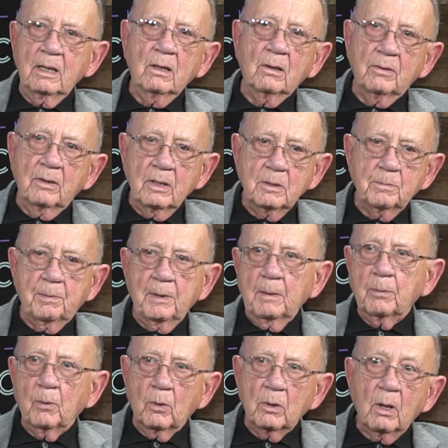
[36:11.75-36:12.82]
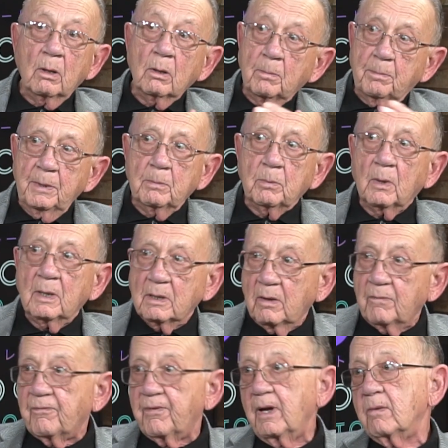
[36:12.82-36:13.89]
of these people and all the people I
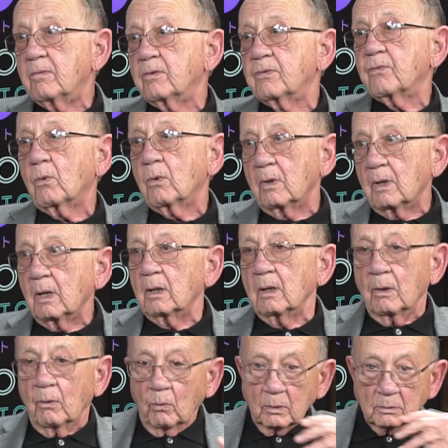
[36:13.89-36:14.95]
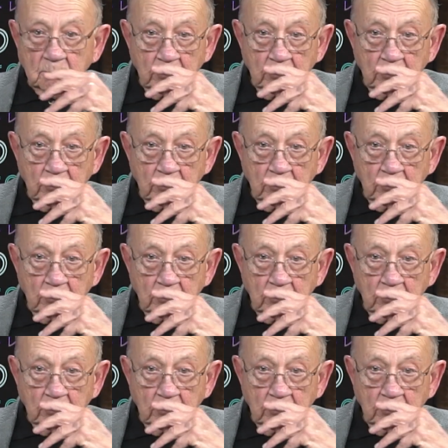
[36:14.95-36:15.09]
did favors for in Hollywood,